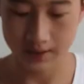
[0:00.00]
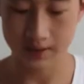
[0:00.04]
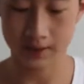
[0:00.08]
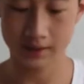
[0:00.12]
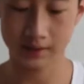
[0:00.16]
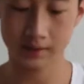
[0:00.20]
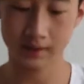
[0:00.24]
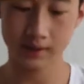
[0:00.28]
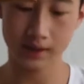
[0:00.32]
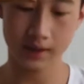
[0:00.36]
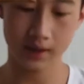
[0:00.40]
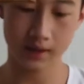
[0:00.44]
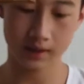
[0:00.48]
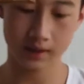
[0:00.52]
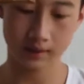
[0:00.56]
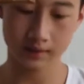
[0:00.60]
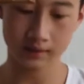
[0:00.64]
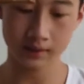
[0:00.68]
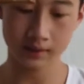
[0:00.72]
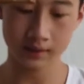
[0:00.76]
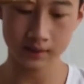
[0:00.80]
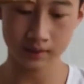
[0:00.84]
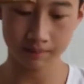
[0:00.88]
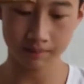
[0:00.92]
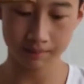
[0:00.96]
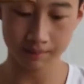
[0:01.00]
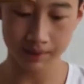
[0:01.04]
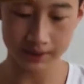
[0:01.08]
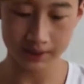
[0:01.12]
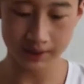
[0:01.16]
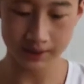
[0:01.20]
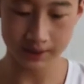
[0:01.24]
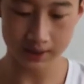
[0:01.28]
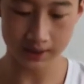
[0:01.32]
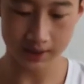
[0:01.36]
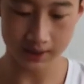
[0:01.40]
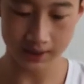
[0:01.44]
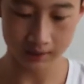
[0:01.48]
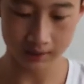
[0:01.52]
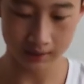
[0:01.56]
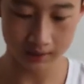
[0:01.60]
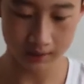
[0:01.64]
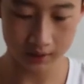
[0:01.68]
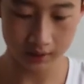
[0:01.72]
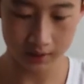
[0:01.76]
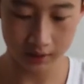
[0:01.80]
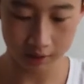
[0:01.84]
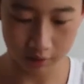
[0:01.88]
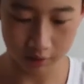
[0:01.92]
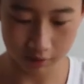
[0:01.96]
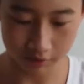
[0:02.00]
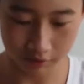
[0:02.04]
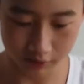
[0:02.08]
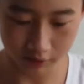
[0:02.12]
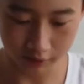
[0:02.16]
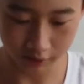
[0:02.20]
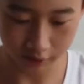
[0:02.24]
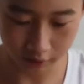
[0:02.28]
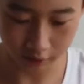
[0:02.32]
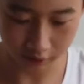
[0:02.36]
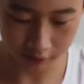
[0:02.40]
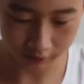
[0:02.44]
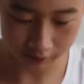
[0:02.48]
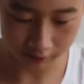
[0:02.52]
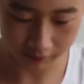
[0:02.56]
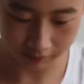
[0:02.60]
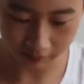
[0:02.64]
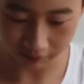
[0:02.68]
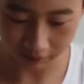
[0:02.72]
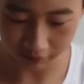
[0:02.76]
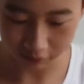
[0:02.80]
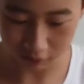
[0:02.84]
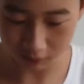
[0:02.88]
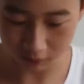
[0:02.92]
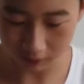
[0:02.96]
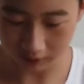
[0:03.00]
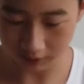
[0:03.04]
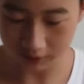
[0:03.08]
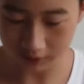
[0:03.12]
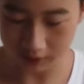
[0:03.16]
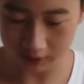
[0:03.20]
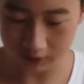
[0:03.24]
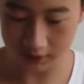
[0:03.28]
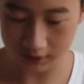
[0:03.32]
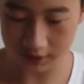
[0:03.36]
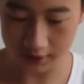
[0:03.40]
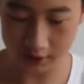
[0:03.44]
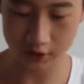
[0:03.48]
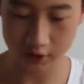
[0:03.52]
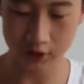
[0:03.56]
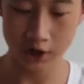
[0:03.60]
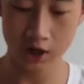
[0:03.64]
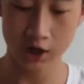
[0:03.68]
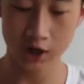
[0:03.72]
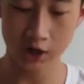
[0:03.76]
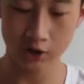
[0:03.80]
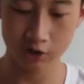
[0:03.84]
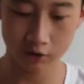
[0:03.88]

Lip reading: and then make yet another reference crease by folding this edge